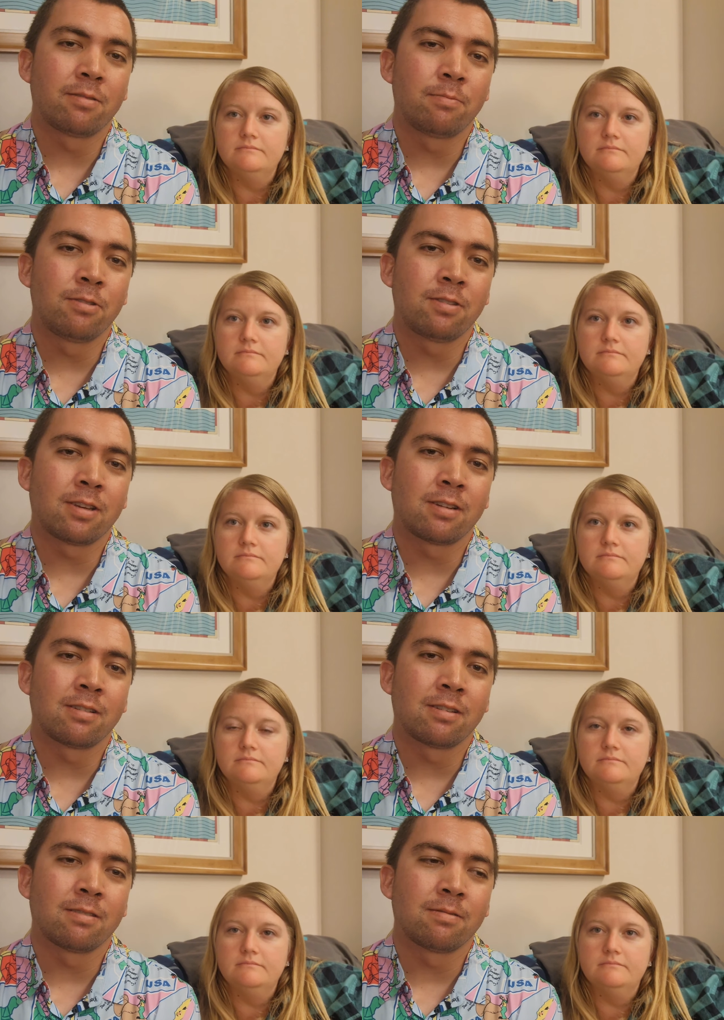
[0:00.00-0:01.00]
Speaker 1: some music
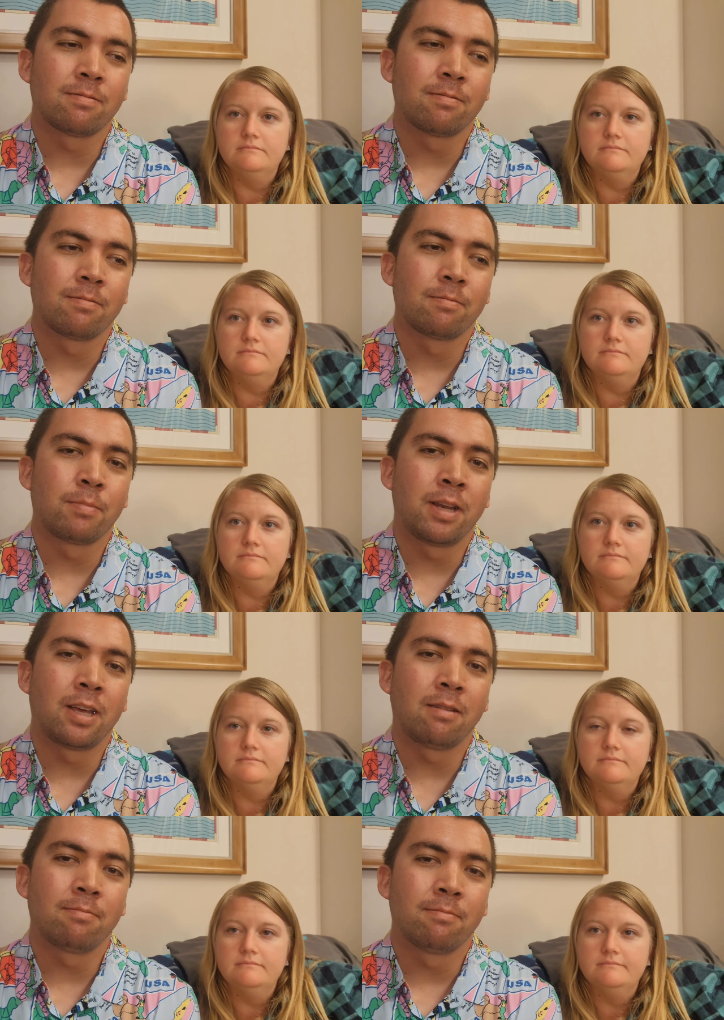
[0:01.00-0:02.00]
until
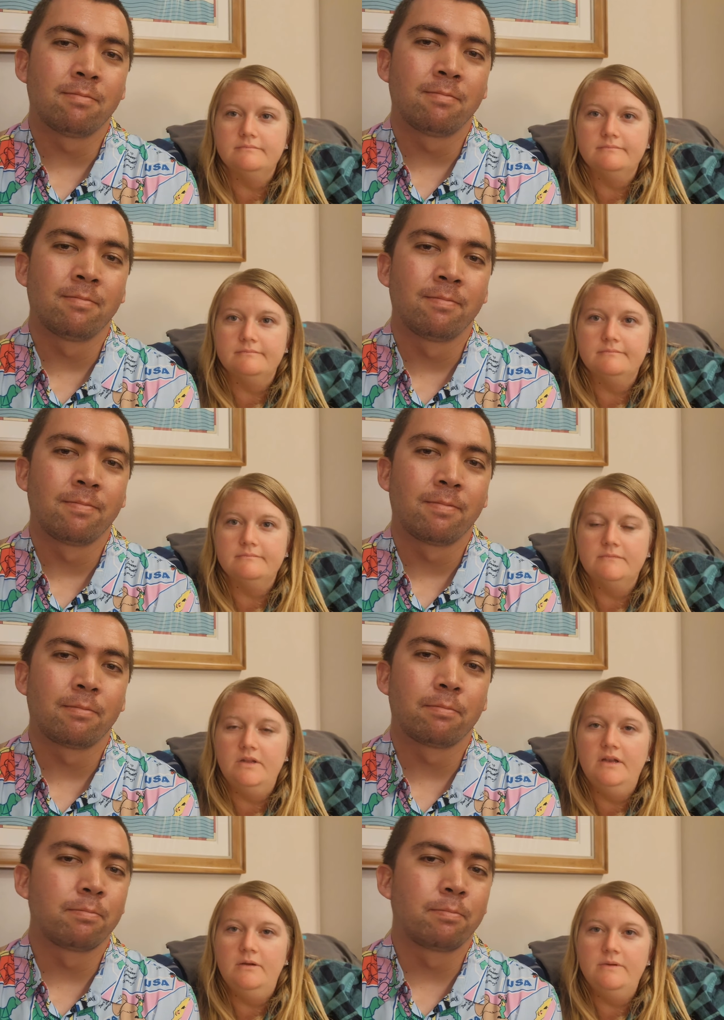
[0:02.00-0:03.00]
midnight.
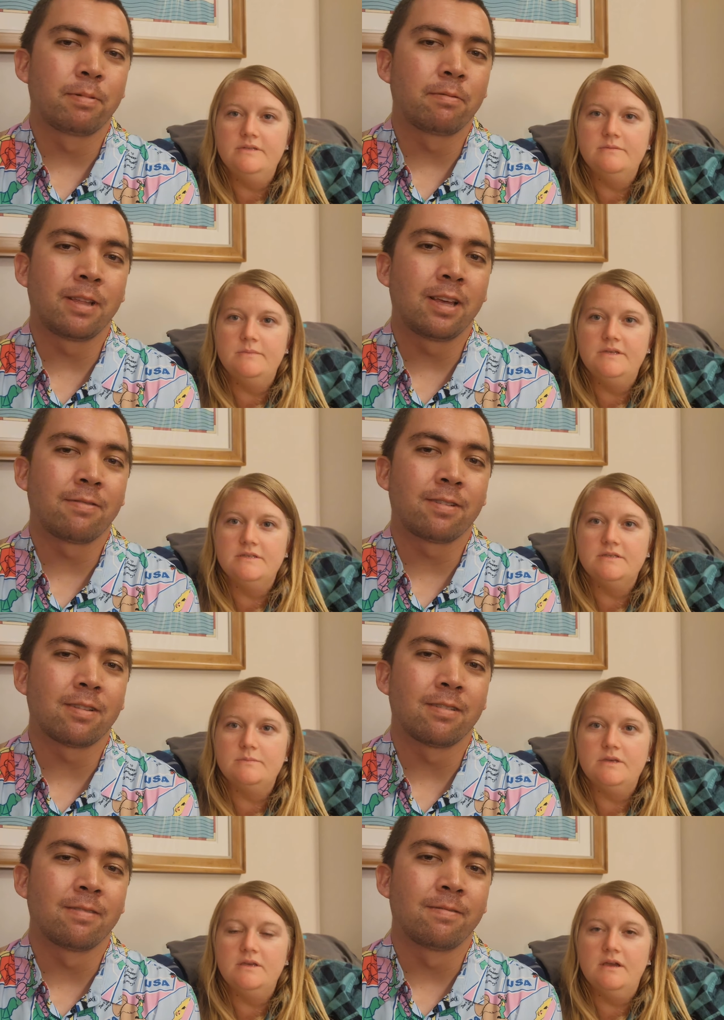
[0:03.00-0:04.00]
Speaker 2: It always but amazes
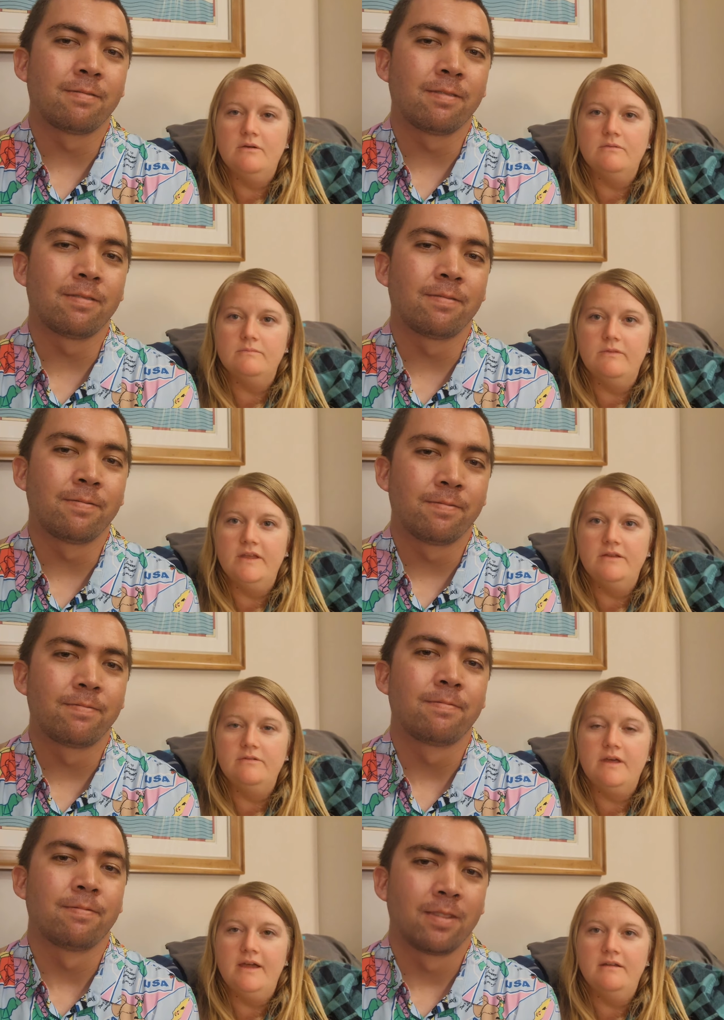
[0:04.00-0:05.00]
me how they do
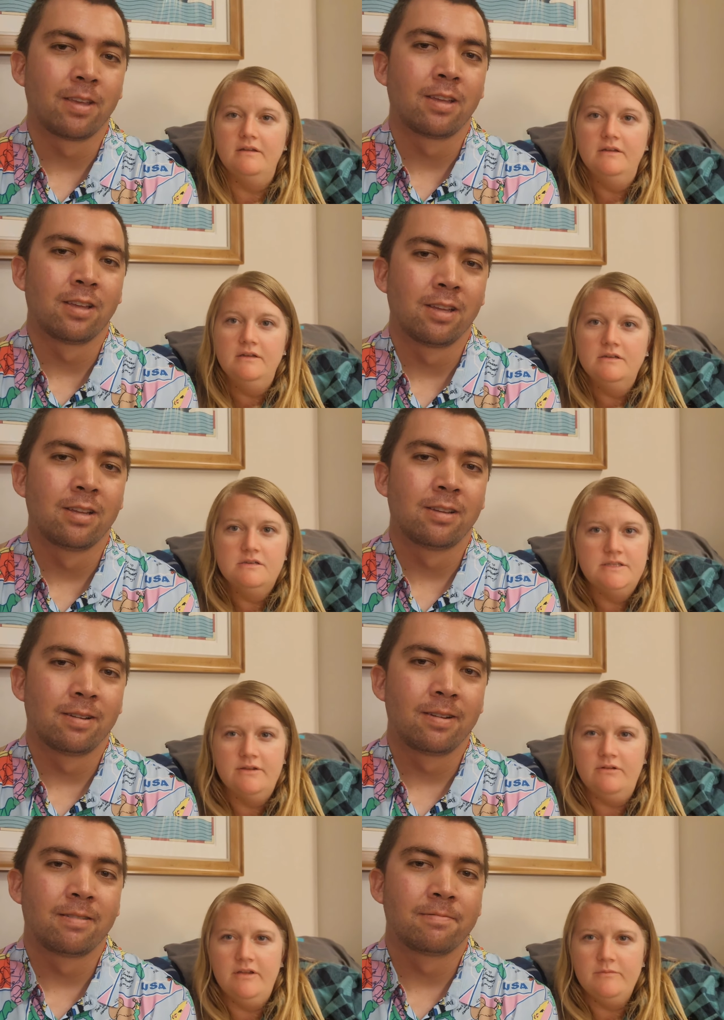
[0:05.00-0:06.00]
that because they
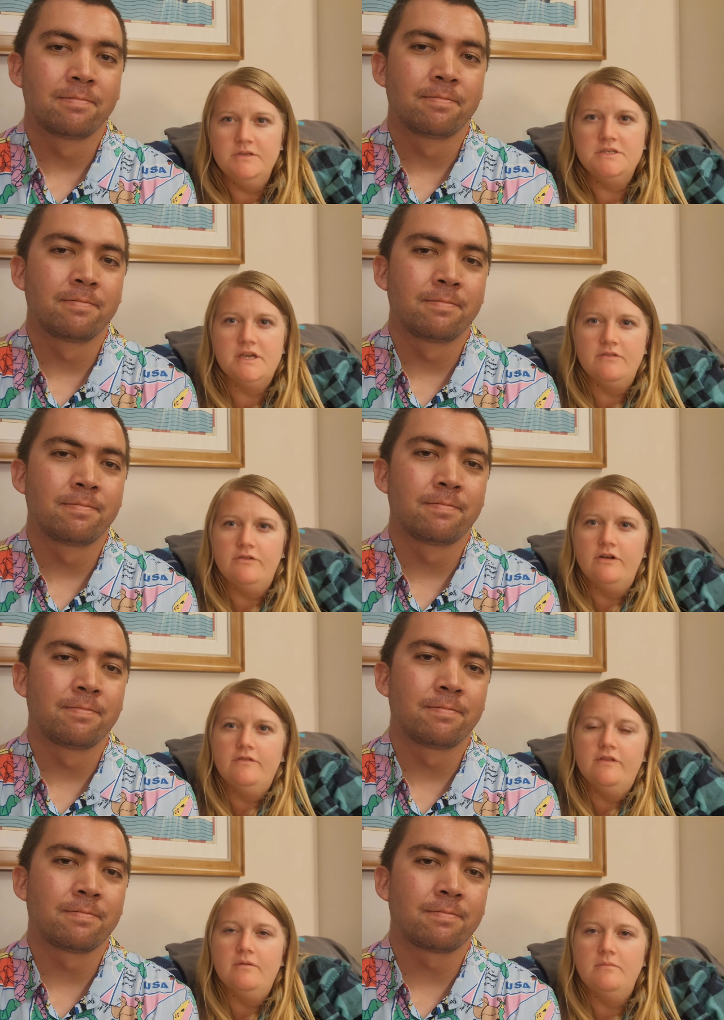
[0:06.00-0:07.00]
don't have music in front
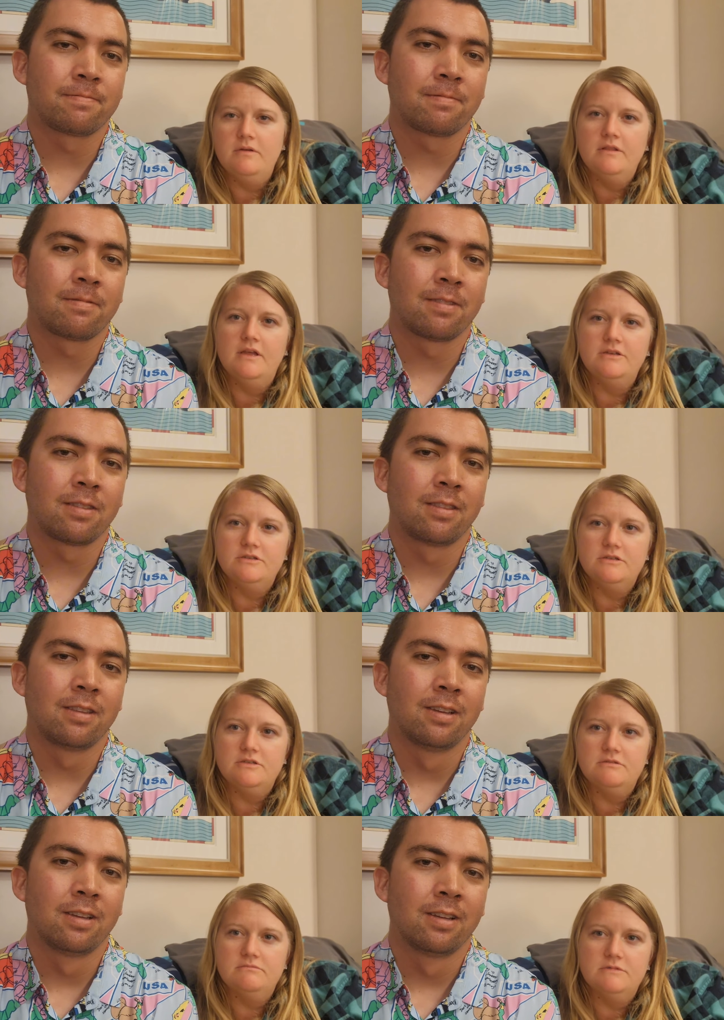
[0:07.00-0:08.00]
of them, and that
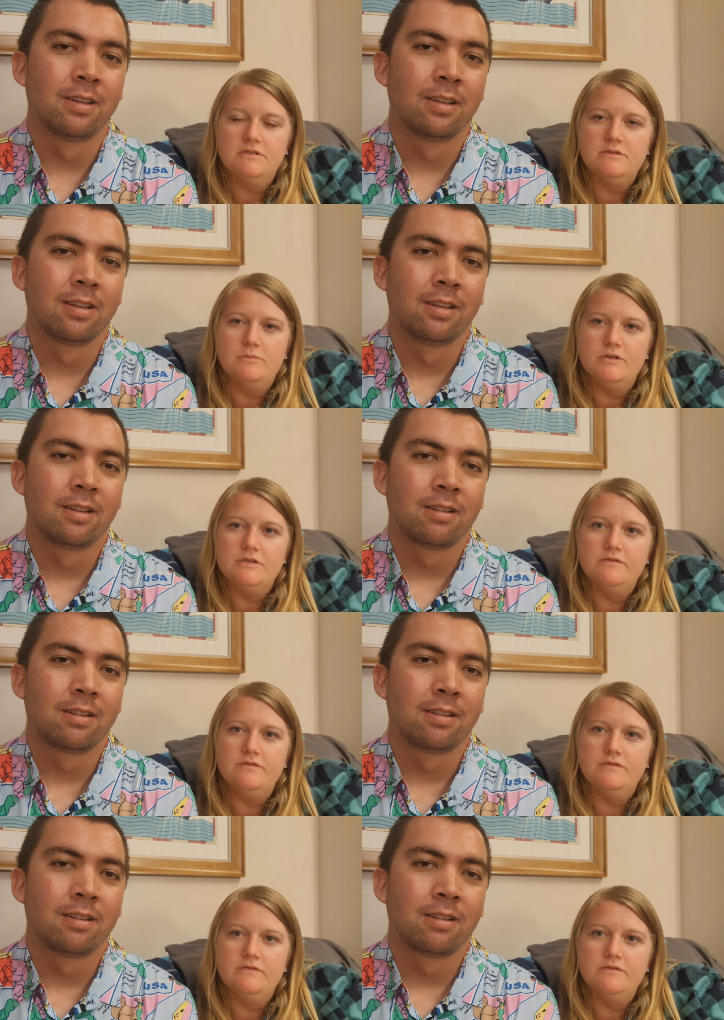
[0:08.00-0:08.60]
just is impressive